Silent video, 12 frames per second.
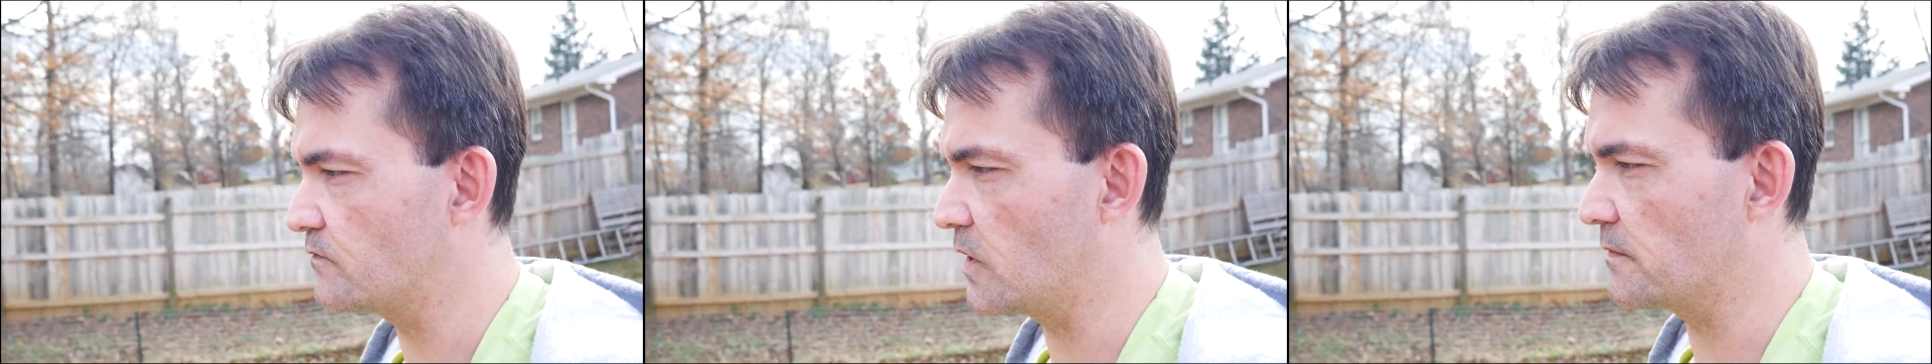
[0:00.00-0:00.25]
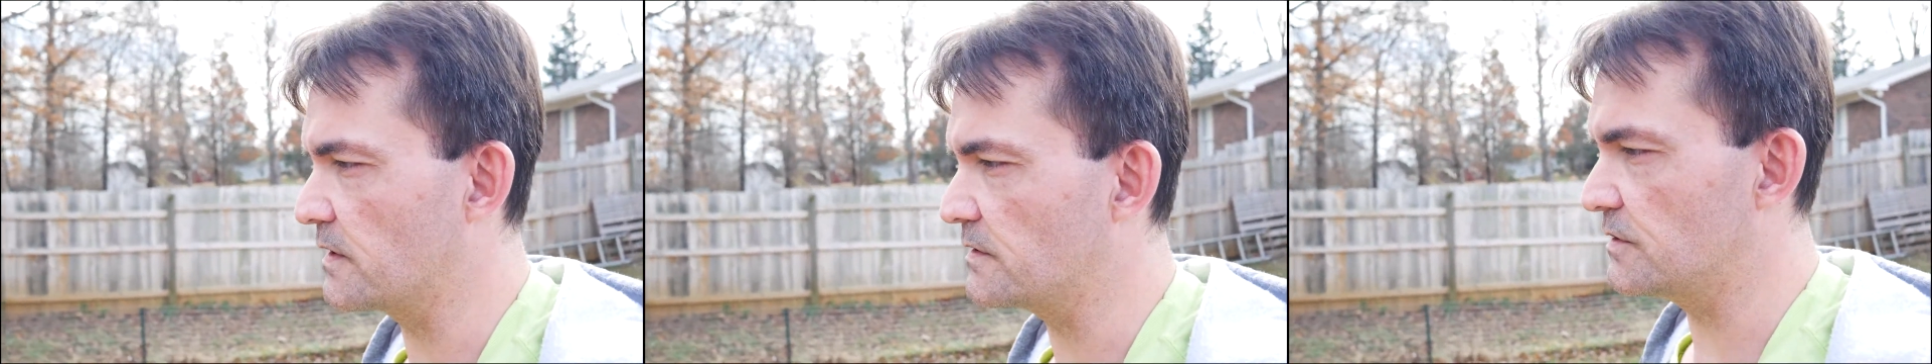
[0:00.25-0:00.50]

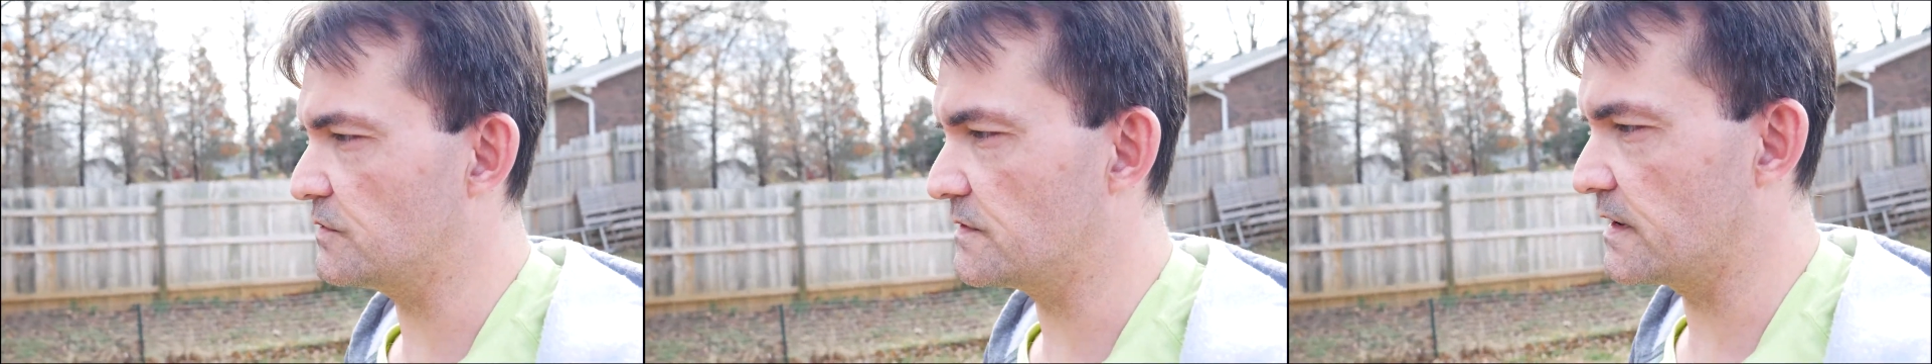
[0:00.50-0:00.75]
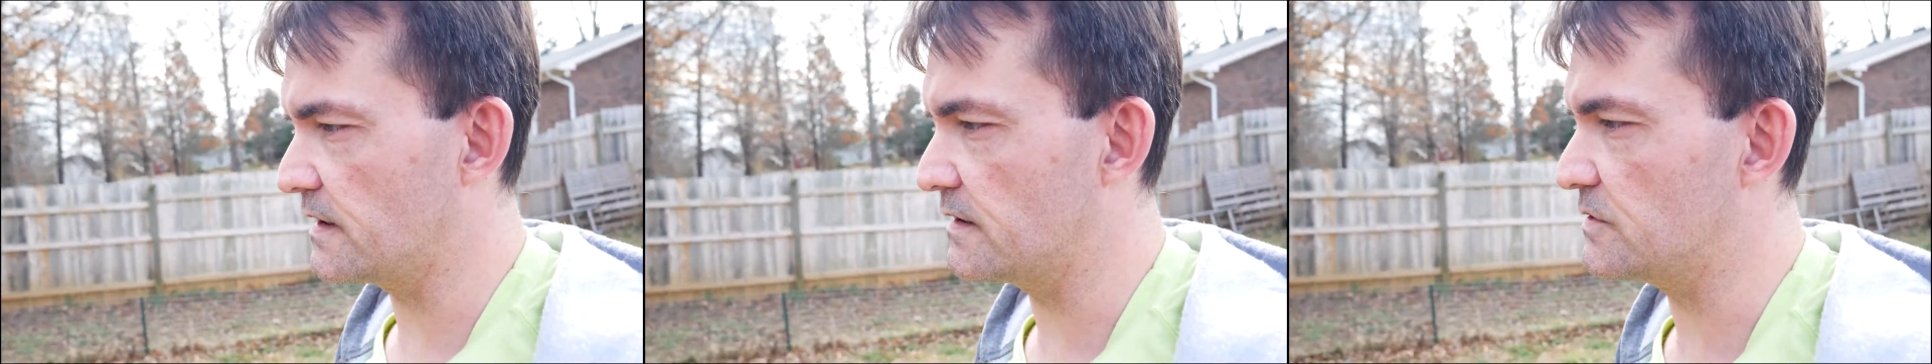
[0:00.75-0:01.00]
What I'm going to do
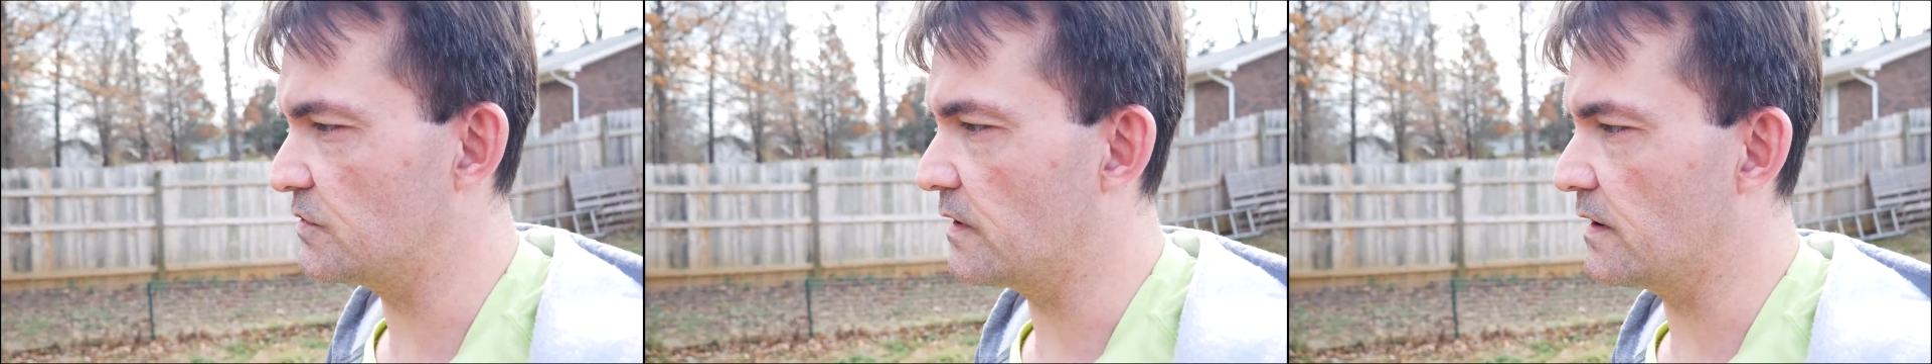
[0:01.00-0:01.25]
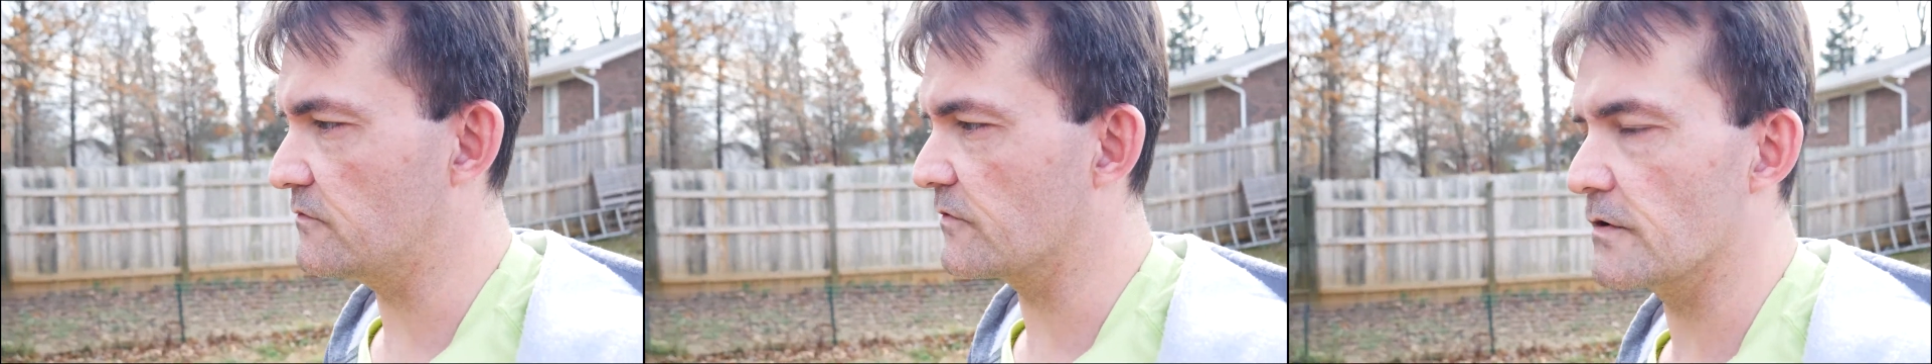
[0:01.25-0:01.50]
is get it into
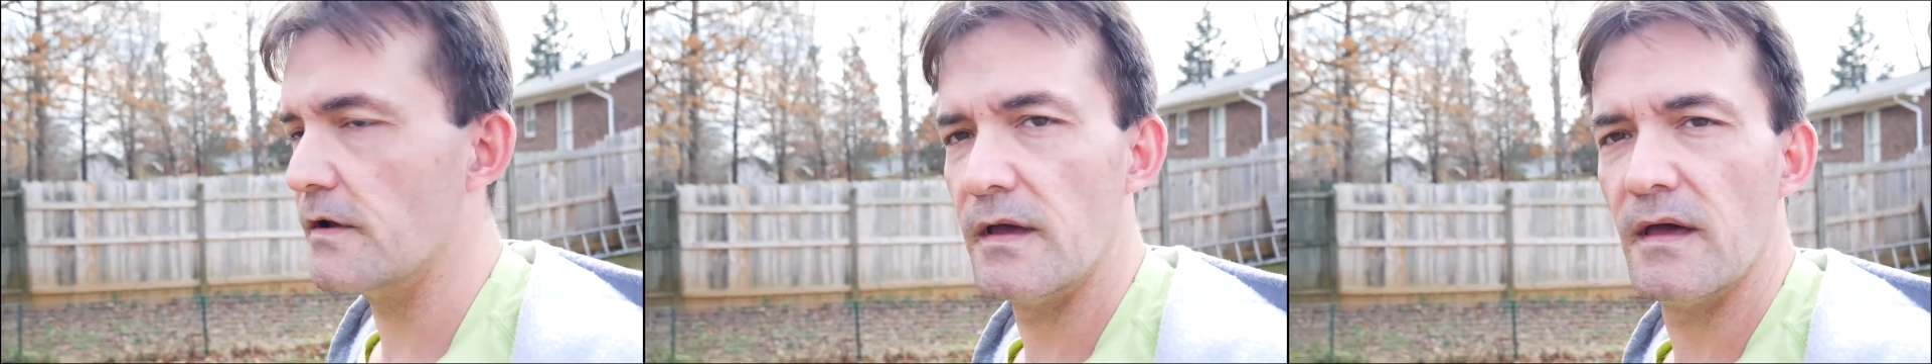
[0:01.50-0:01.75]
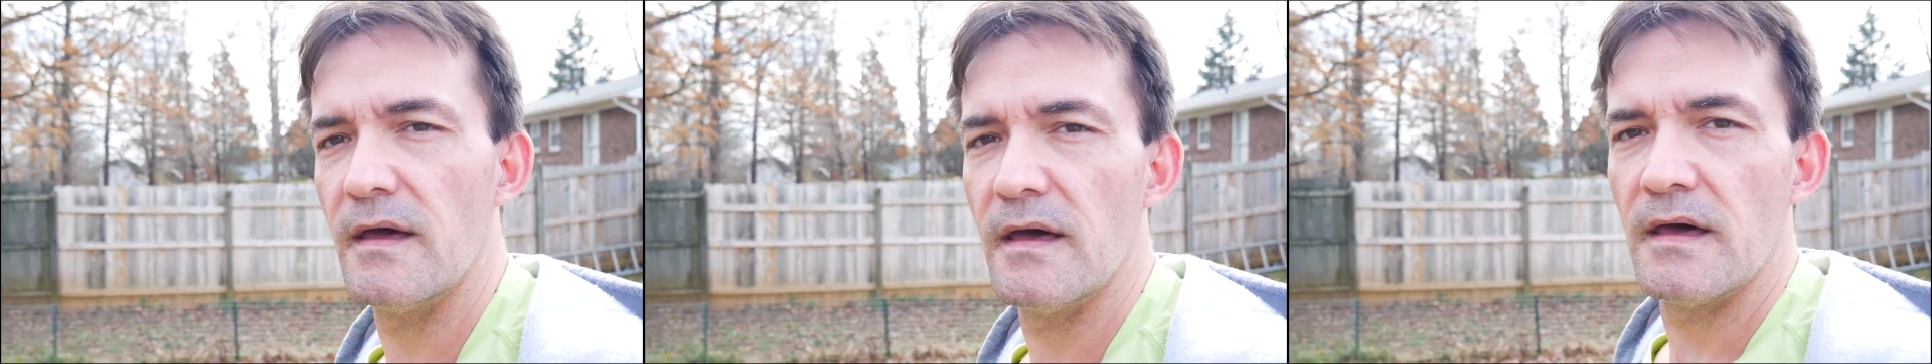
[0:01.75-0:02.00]
a hover,
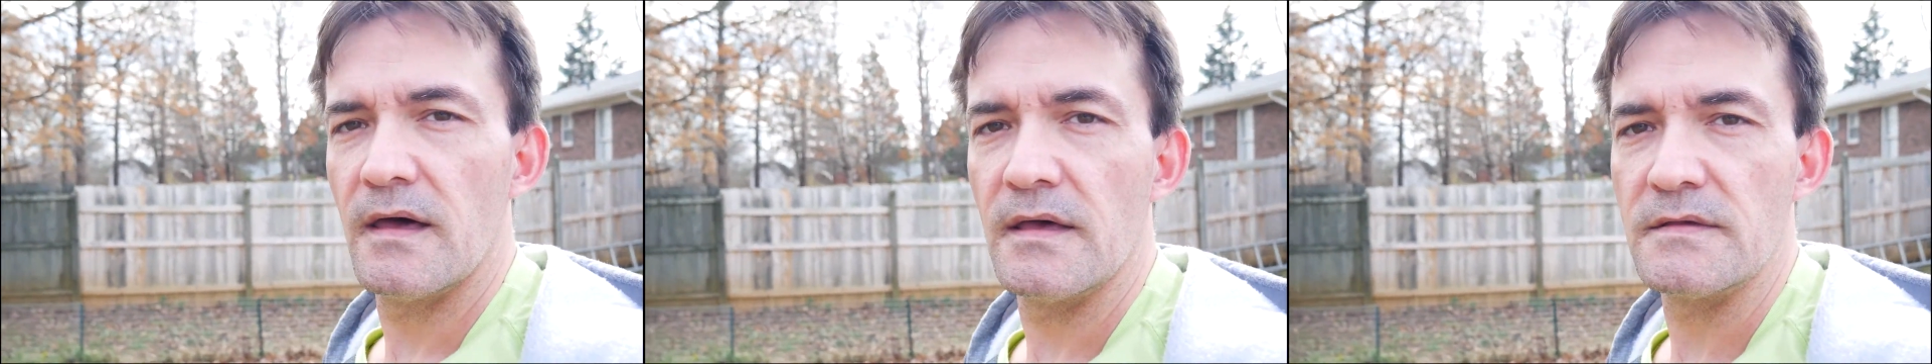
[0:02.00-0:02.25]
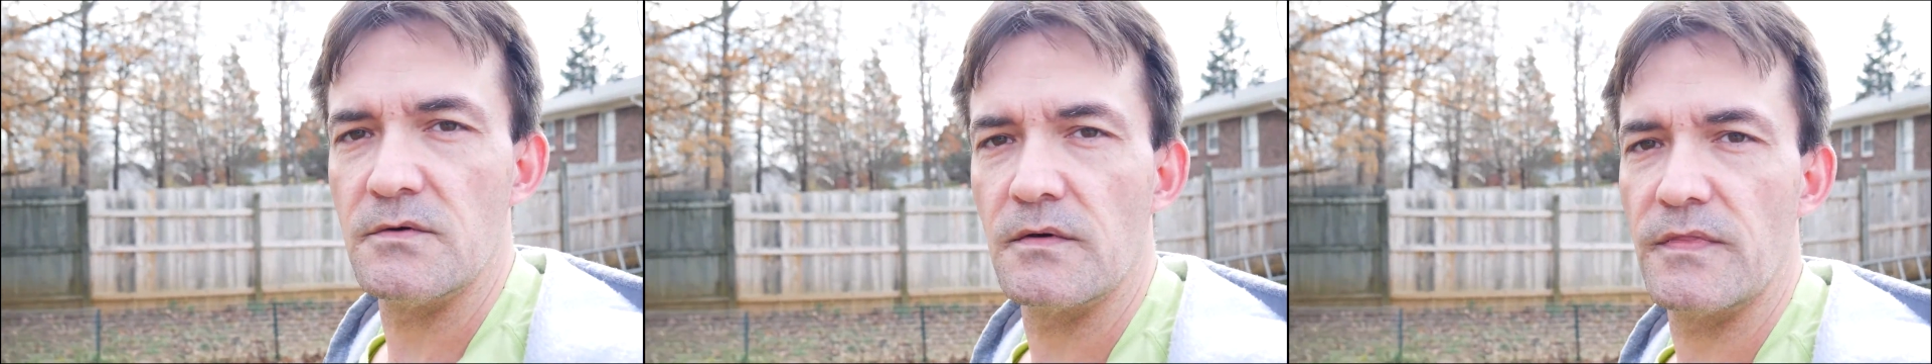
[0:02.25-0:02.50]

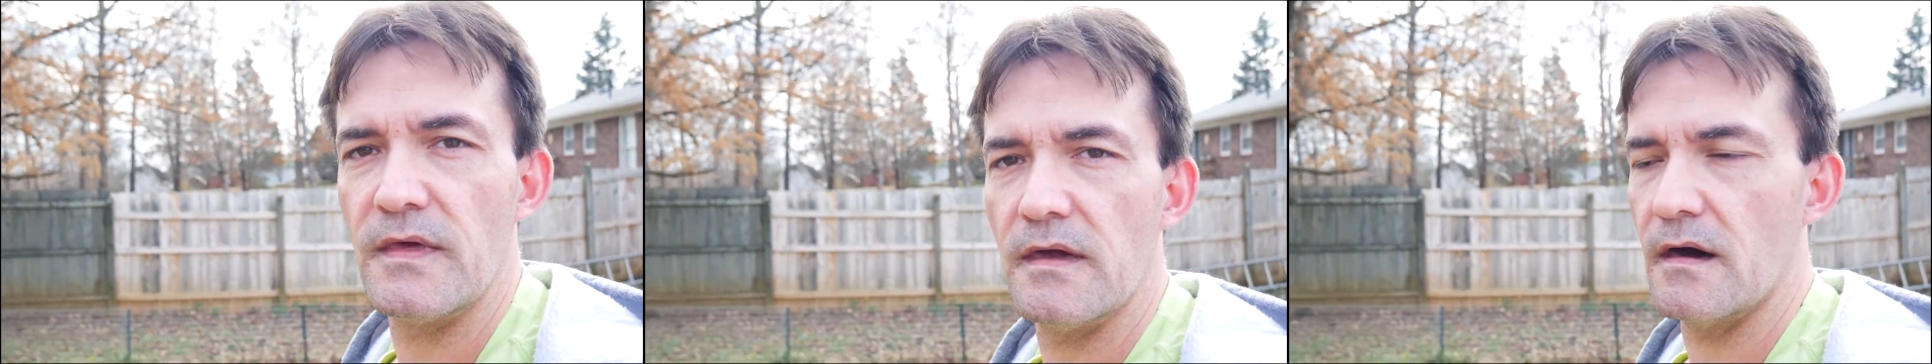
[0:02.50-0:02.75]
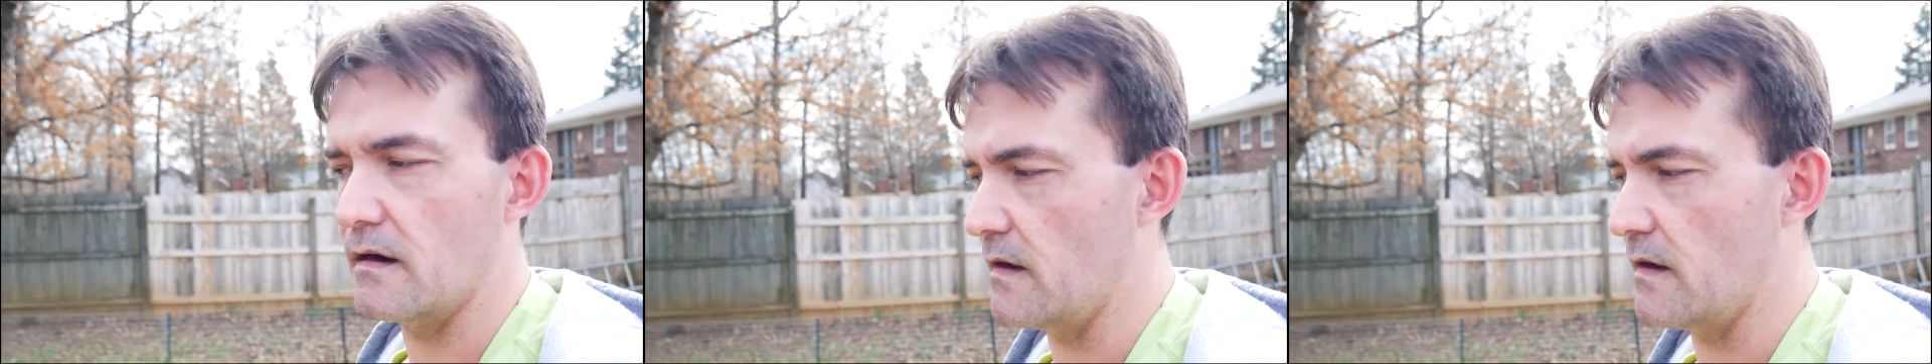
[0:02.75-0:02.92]
see what the